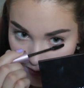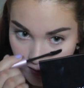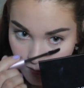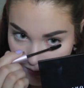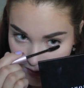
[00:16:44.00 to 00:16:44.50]
and I
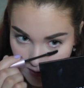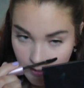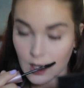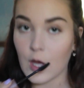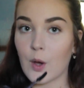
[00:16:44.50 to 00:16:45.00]
don't want to
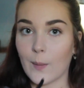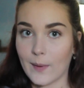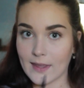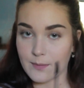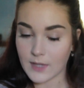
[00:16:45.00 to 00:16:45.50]
like
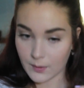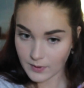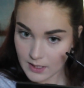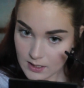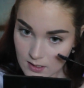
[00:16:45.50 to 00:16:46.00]
weigh them down
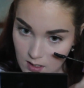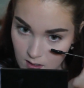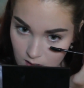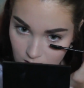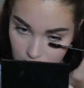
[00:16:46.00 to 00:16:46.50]
with this.
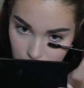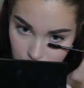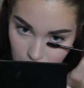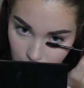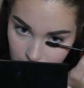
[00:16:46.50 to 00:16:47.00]

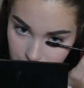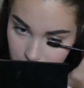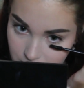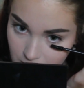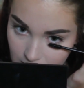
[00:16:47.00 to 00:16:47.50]
So I
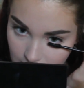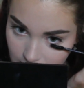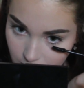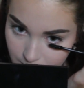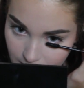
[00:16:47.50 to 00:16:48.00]
just apply a
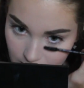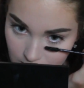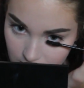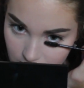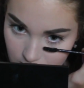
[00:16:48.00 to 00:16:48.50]
little
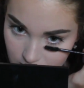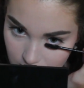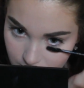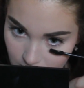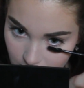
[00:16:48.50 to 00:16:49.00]
bit
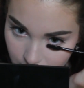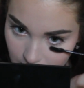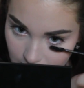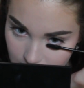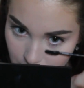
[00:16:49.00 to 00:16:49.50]
to make
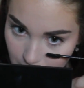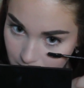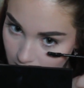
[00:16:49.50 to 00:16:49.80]
my eyes pop a